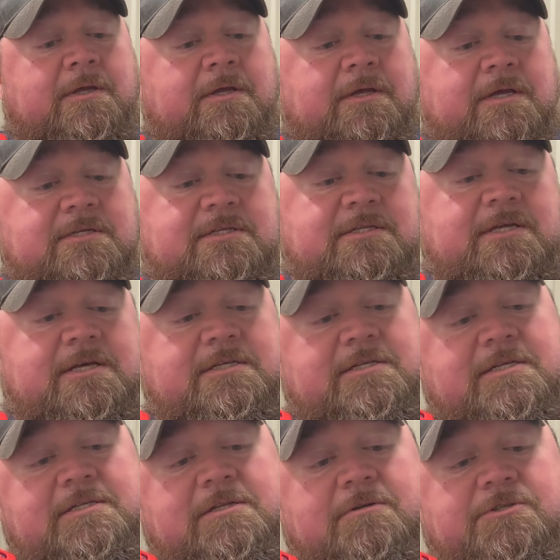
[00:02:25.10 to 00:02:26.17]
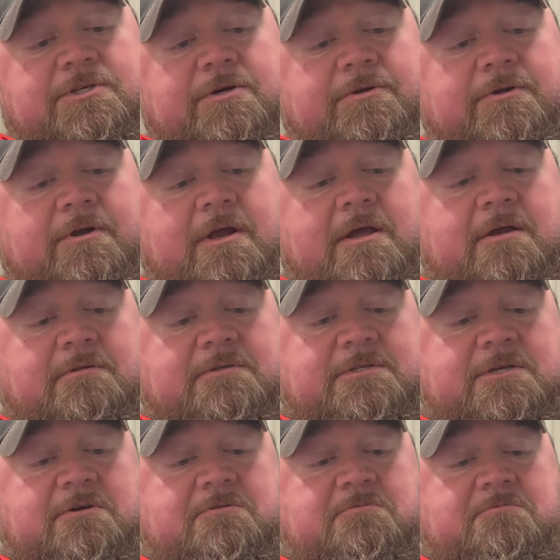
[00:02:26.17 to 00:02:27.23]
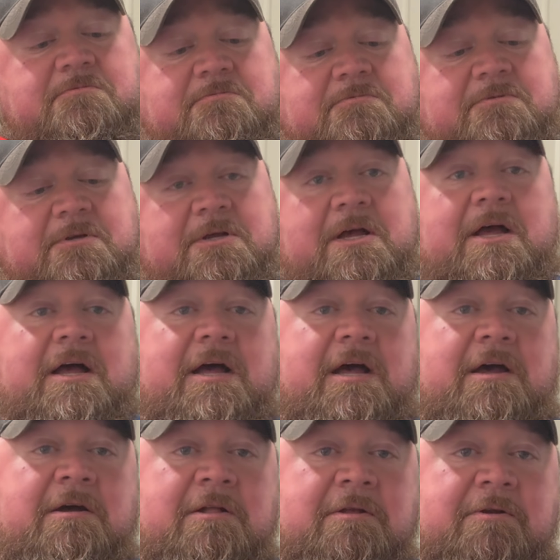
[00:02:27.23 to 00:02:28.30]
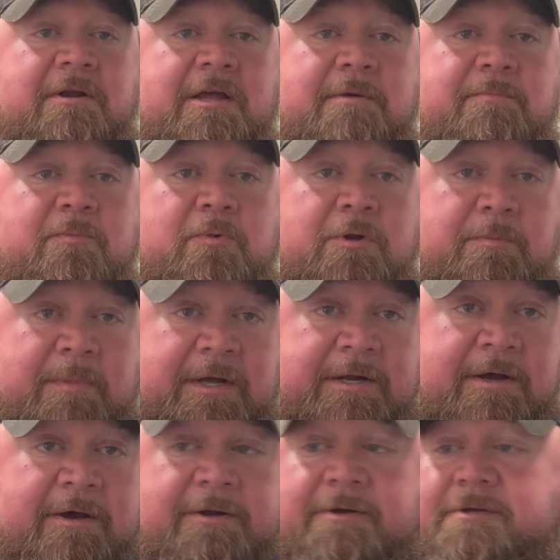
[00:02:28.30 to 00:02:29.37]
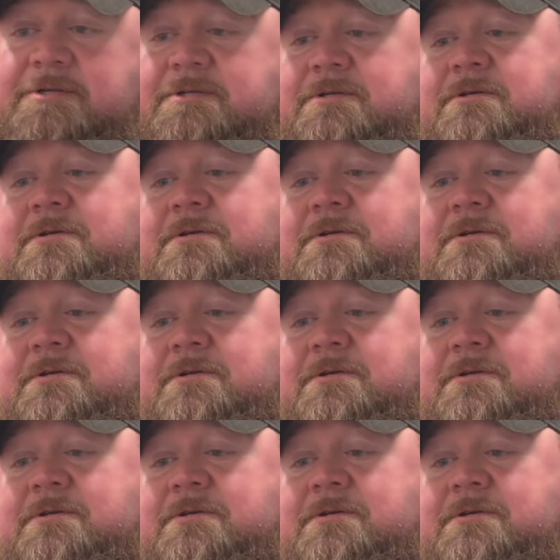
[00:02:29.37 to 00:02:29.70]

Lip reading: is to test this little joker out. So, I hollered at one of my daughters